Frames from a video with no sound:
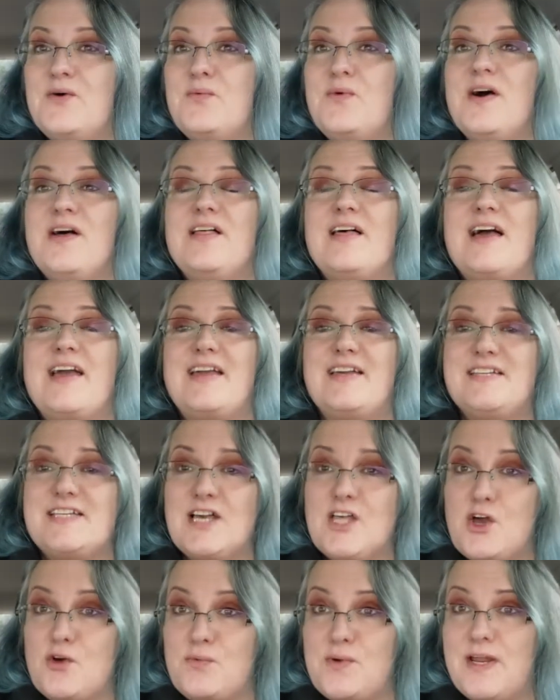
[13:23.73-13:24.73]
Well, I can
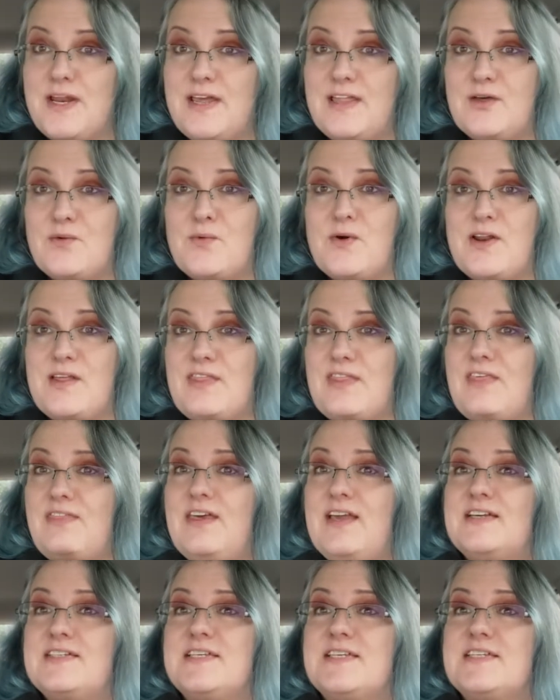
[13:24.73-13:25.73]
tell already that one of the
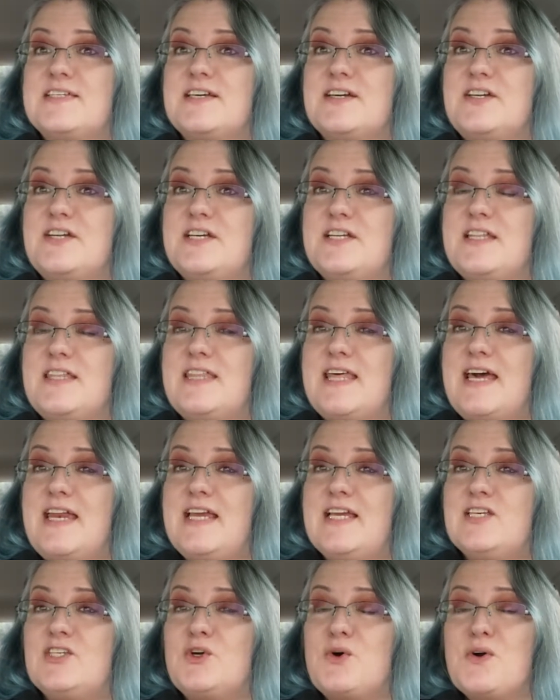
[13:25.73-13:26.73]
things is going to, that
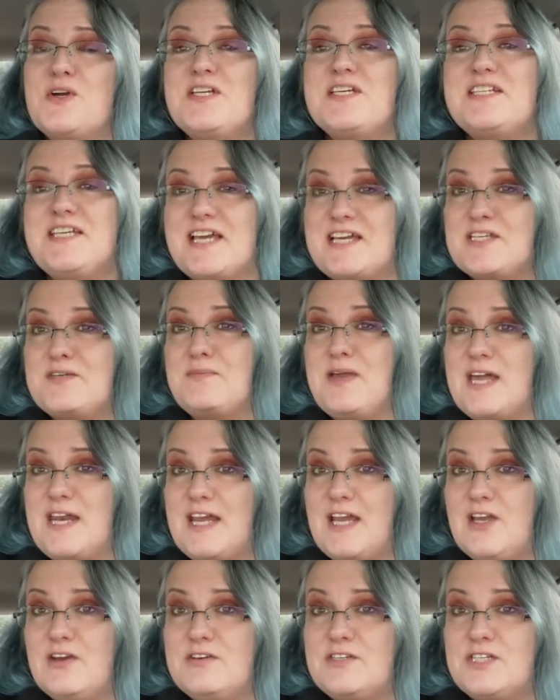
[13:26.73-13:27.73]
is going to take some
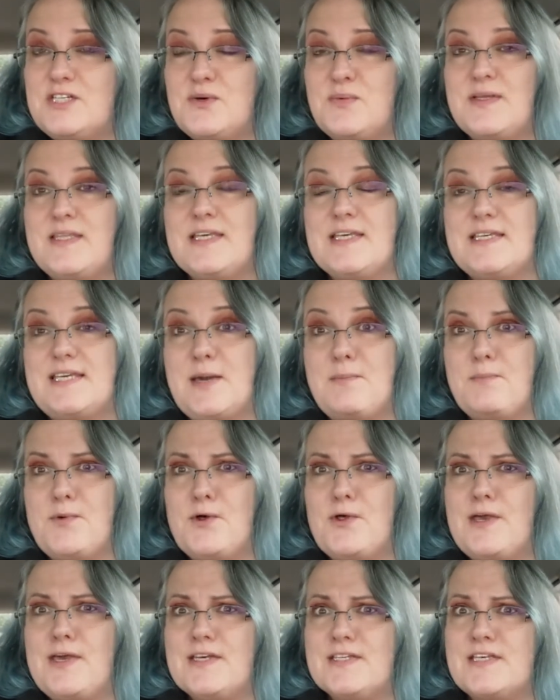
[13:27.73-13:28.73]
getting used to with this
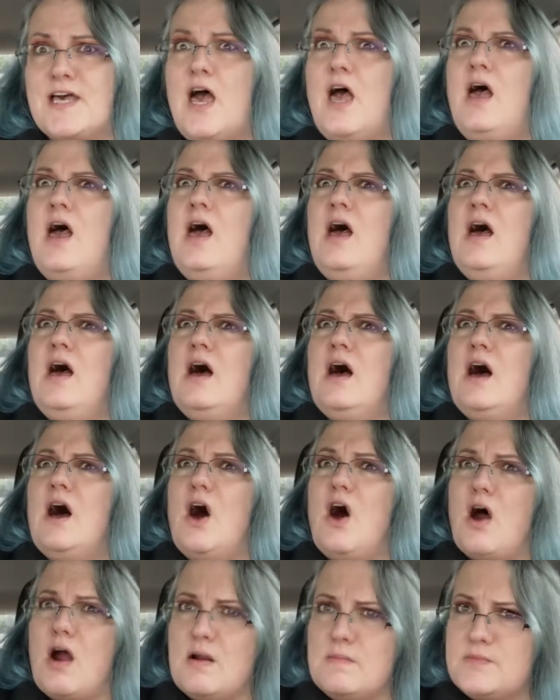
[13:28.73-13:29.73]
gimbal is
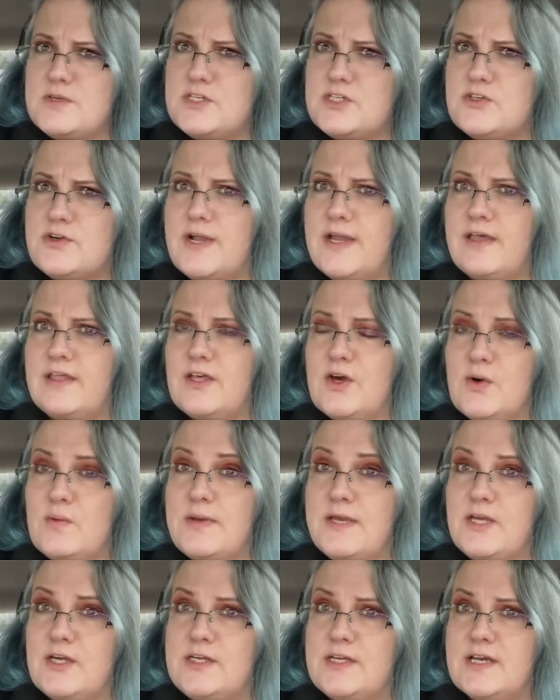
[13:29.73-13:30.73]
arm strength. Oh
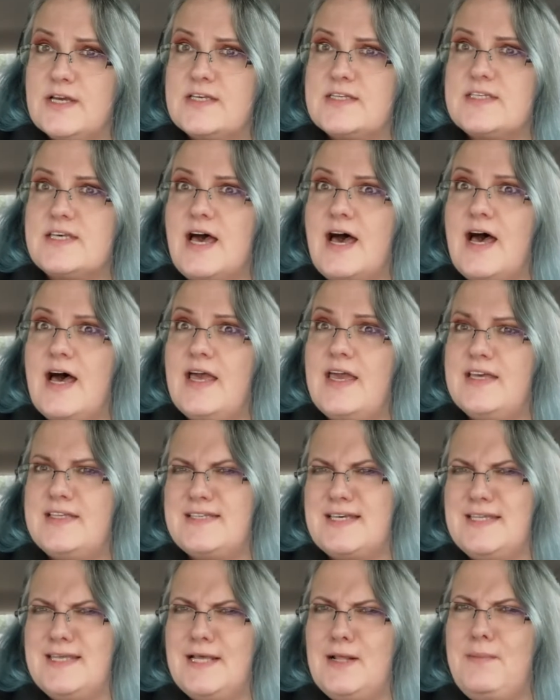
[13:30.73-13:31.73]
my goodness, uh,
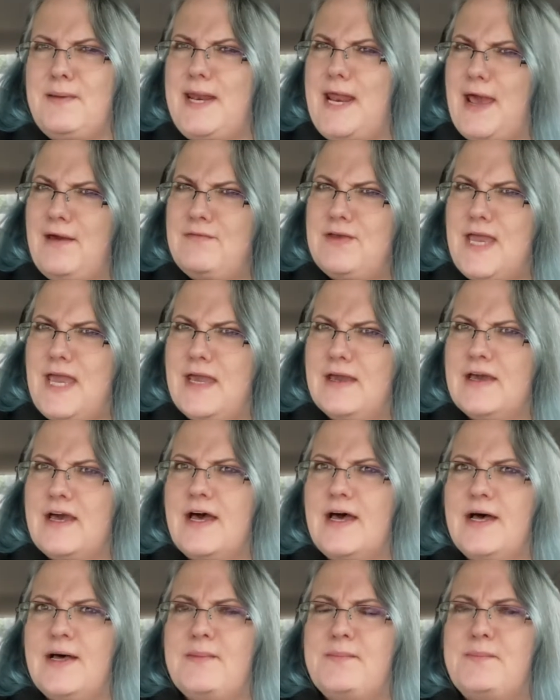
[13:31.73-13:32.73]
it's a little bit heavy.
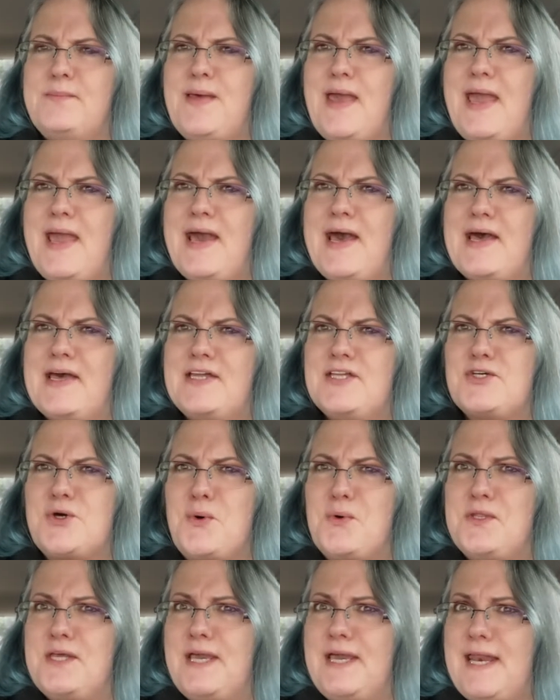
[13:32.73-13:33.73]
Um, and
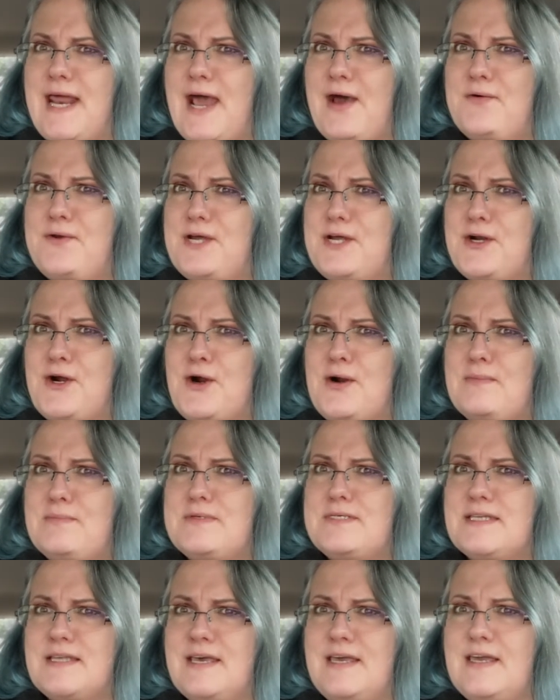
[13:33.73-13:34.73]
holding it out at
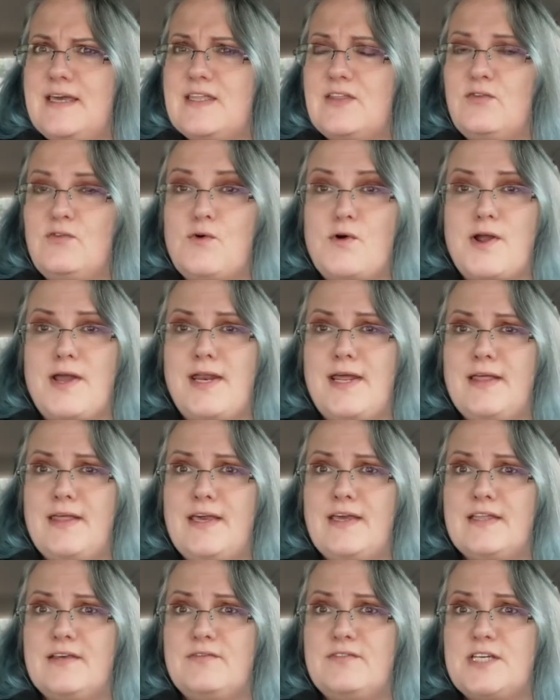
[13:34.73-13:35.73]
arm's length for any
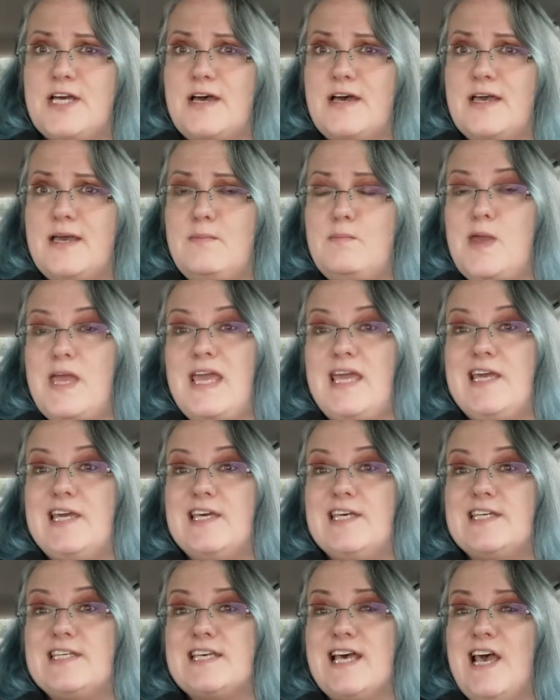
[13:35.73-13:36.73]
length of time
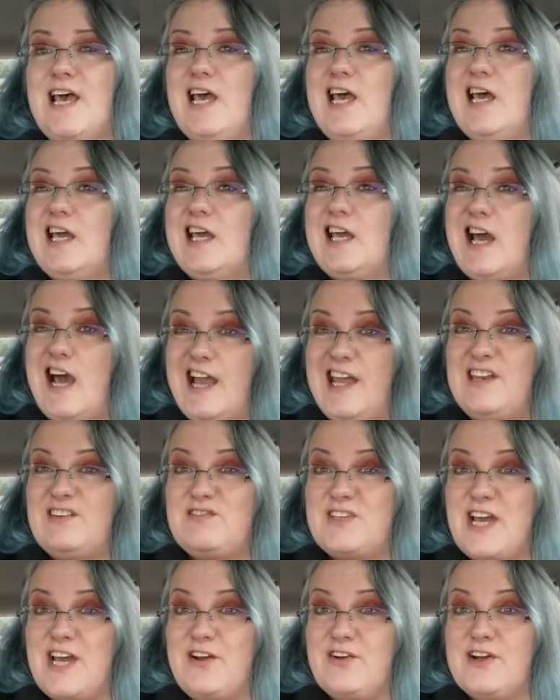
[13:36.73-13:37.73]
is kind of
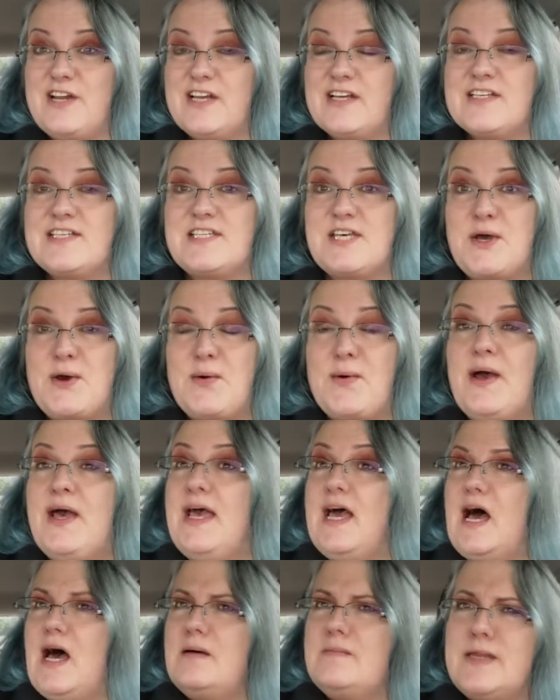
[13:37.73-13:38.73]
tiring. So
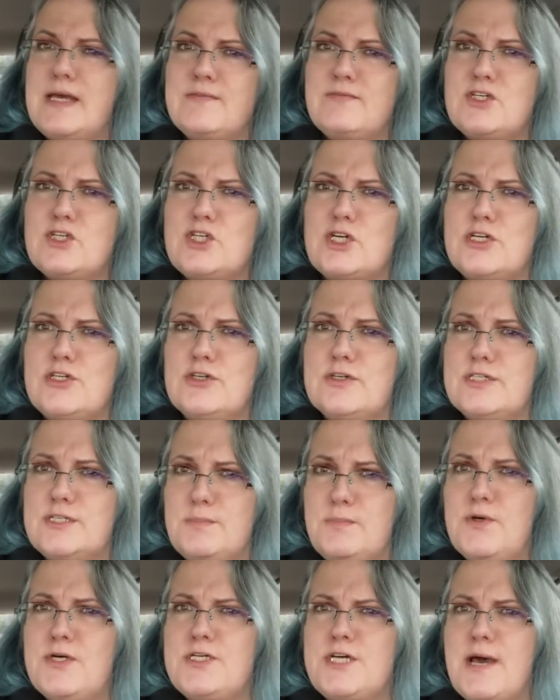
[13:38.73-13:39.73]
I'm gonna have to start doing
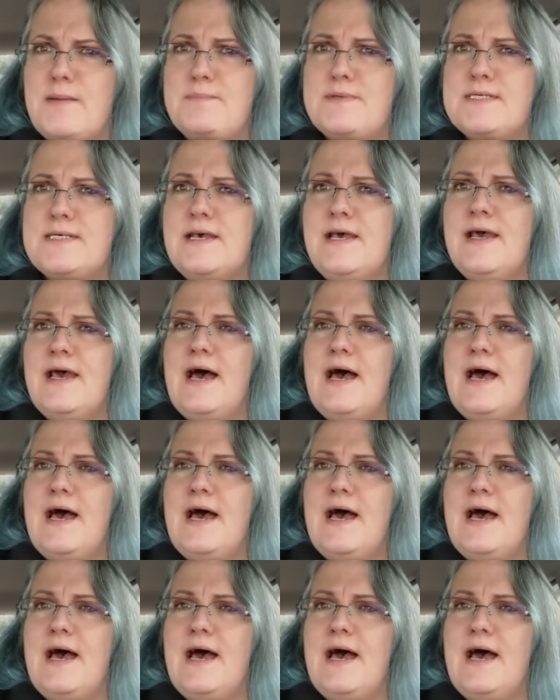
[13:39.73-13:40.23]
some push-ups.